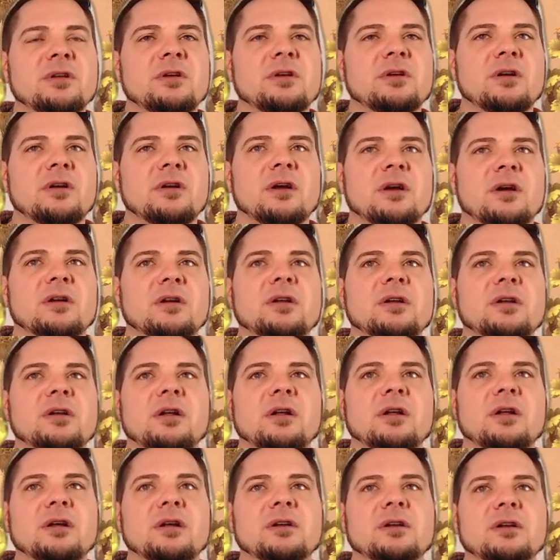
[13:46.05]
are going to
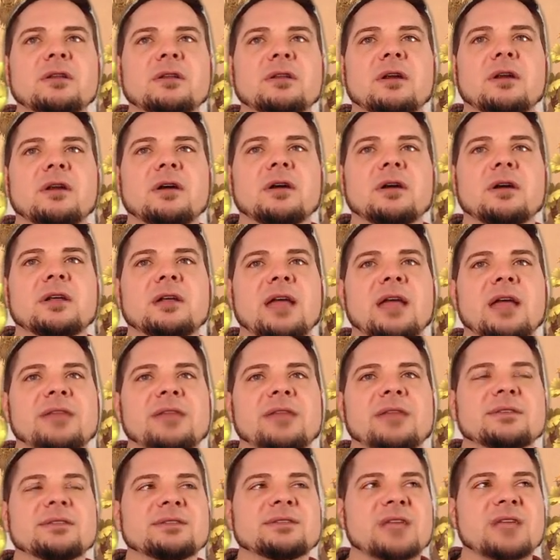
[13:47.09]
unlock at the
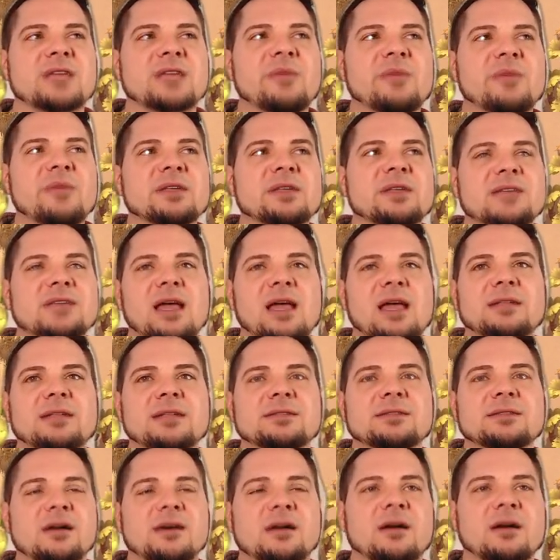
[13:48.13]
same exact
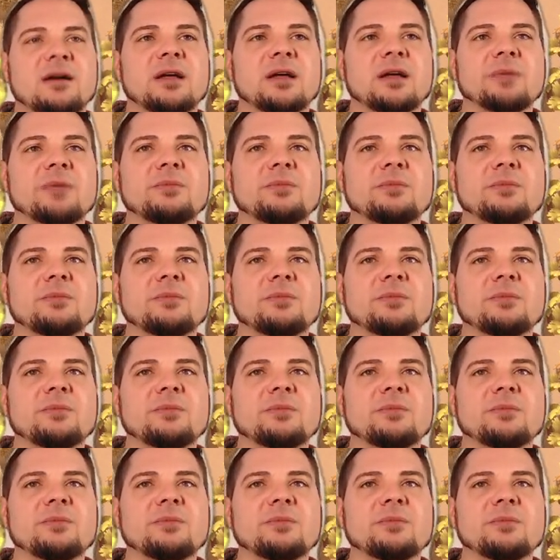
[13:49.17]
time